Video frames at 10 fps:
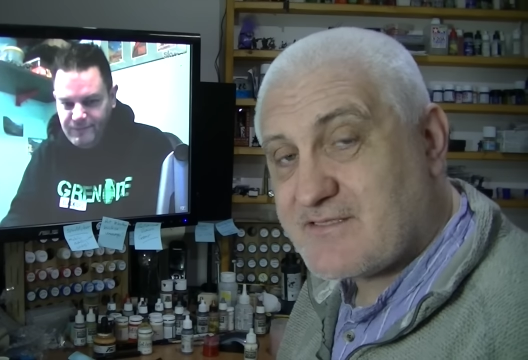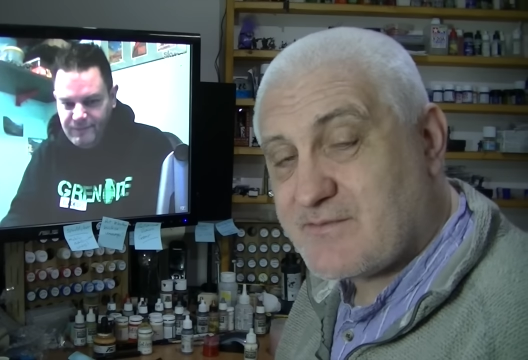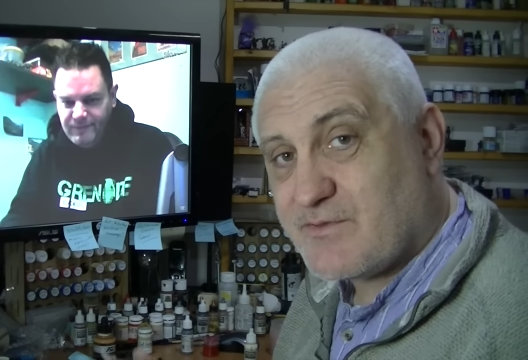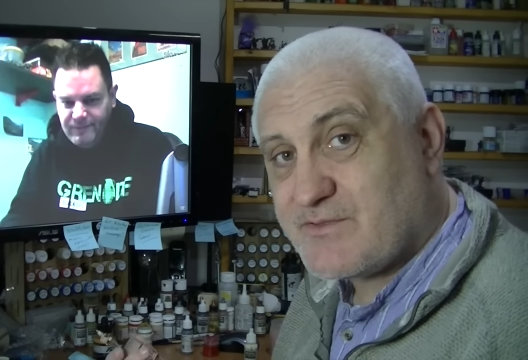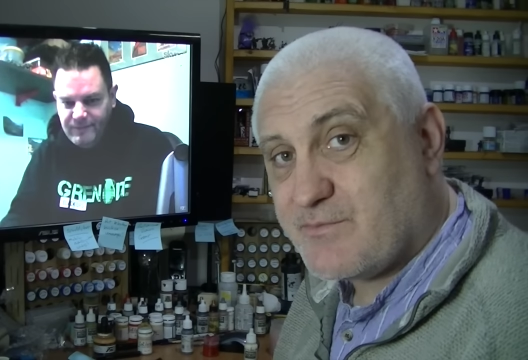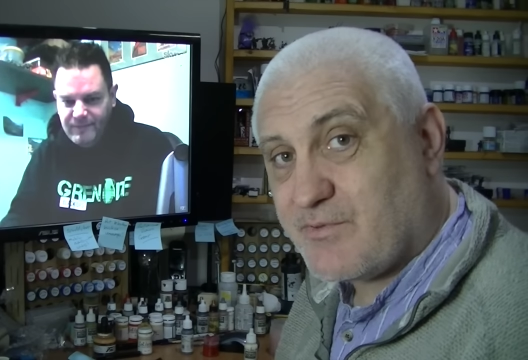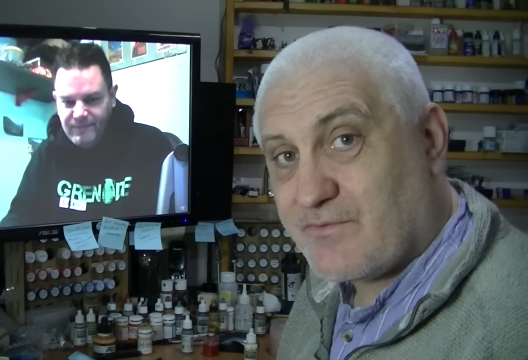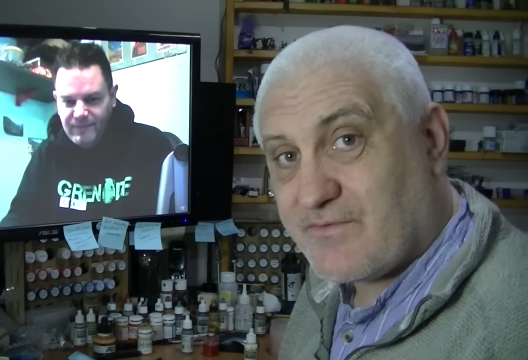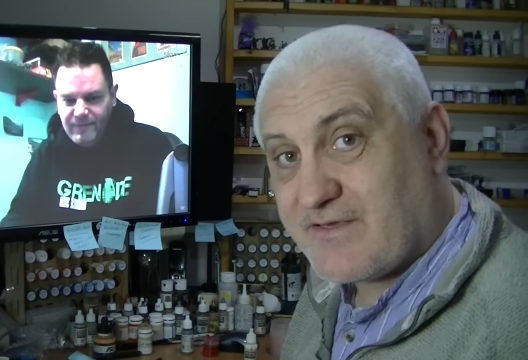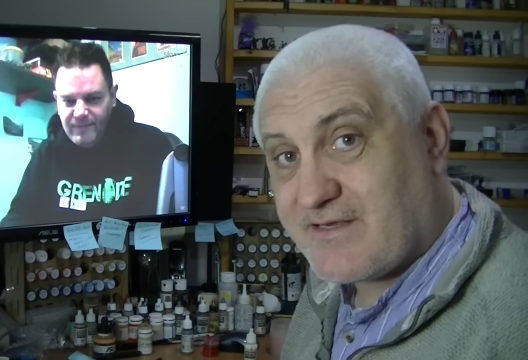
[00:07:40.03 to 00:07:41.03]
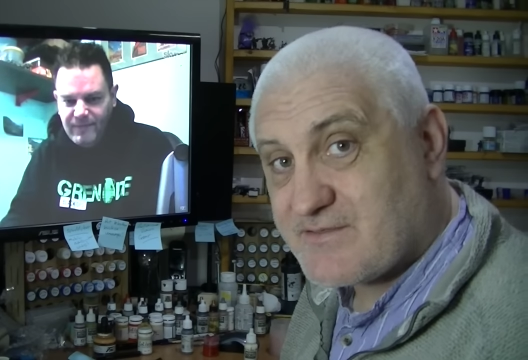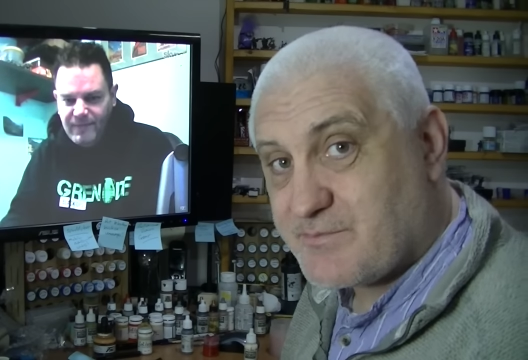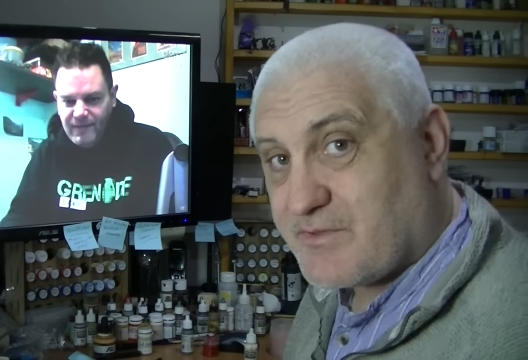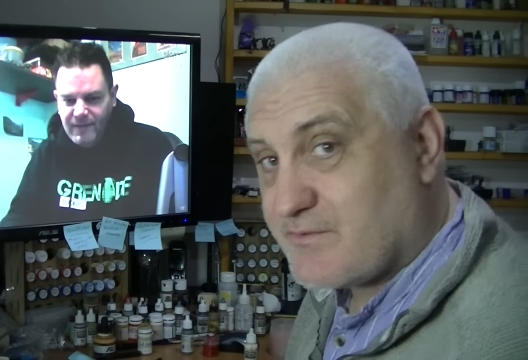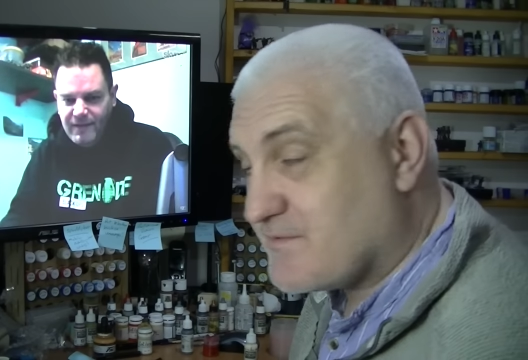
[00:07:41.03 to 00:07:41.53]
Speaker 1: That's the most important thing, I
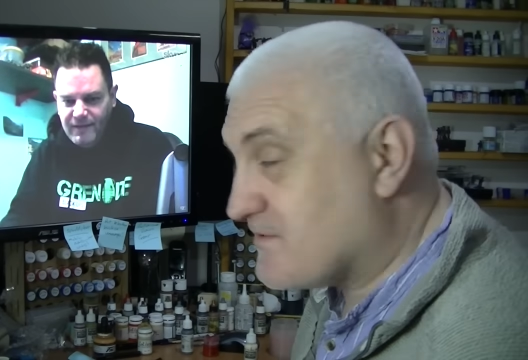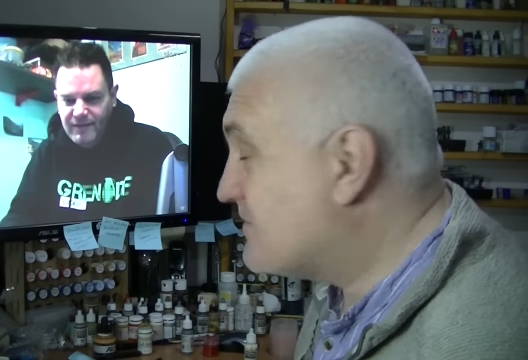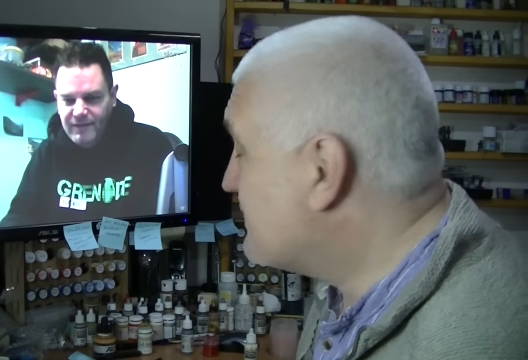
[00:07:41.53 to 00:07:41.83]
suppose.